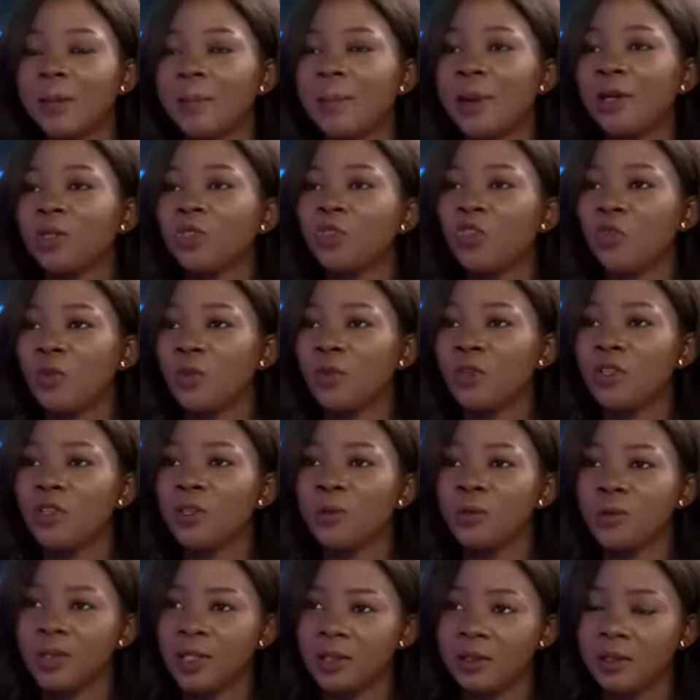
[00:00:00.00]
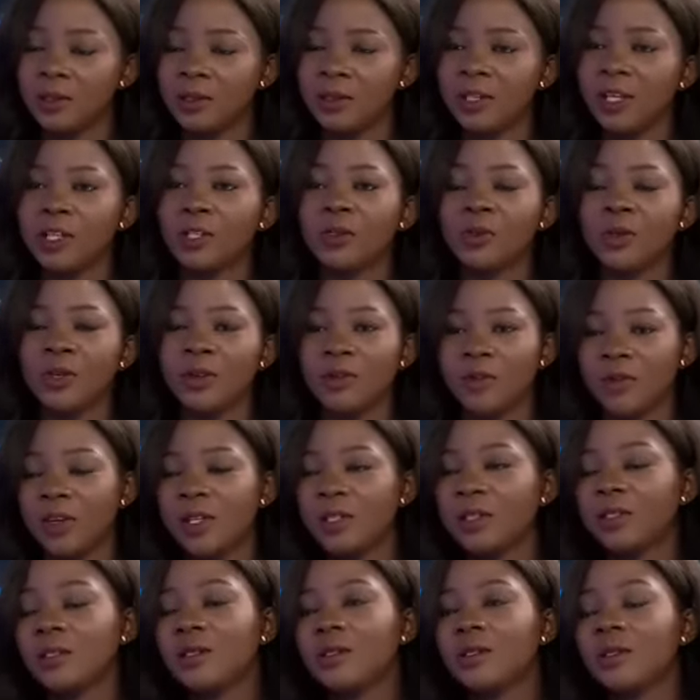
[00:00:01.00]
amount of money you set aside to
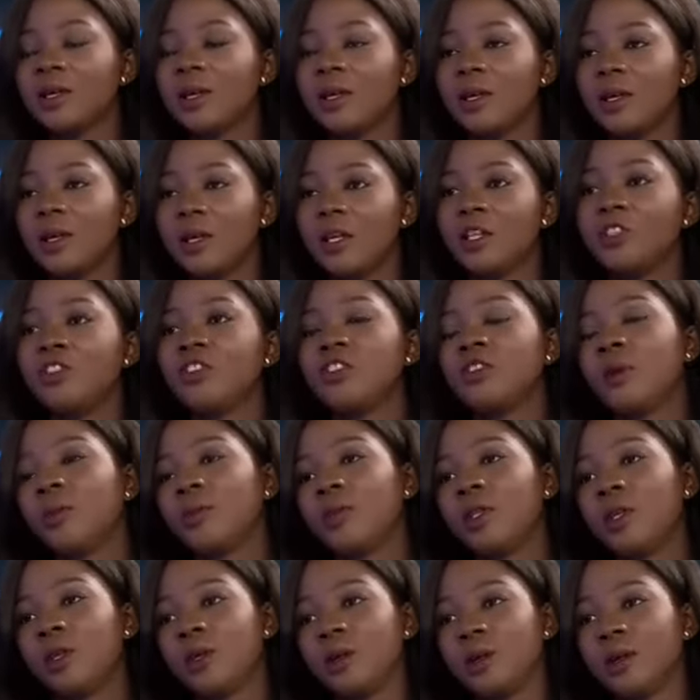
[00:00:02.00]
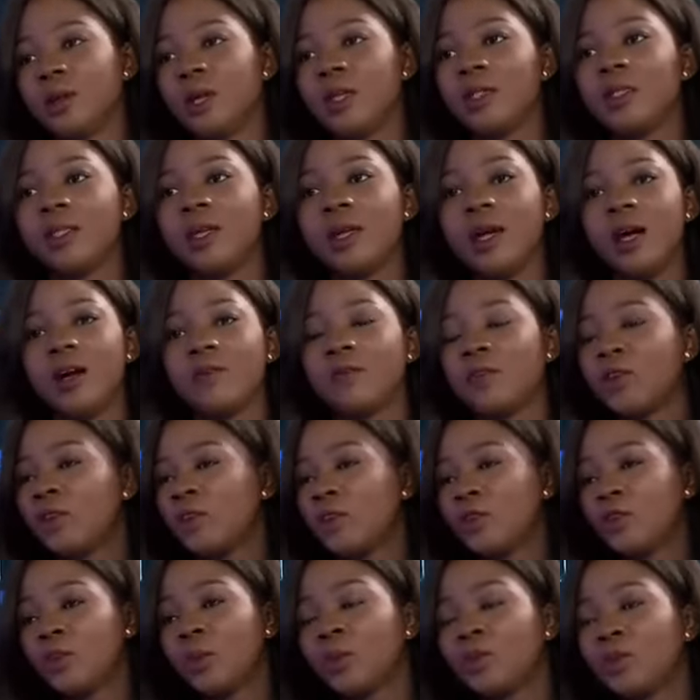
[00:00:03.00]
invest in something. And there are
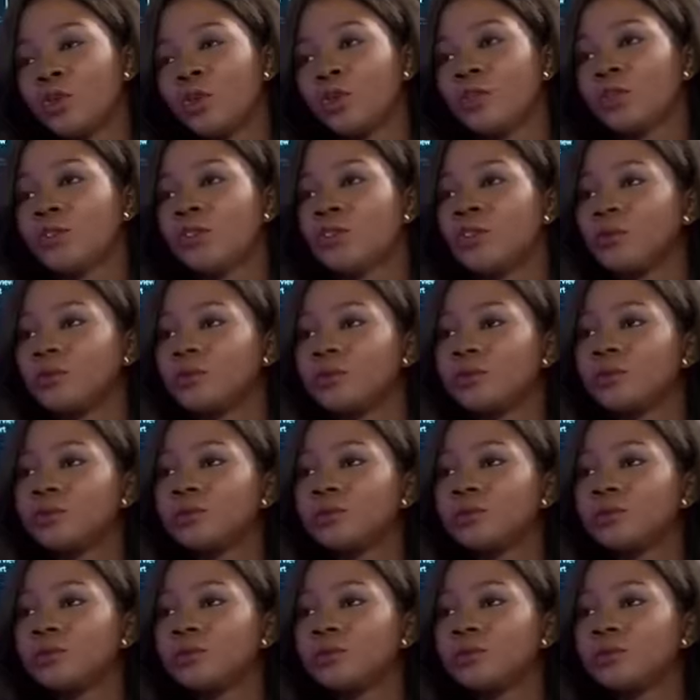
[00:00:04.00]
various options. Yeah.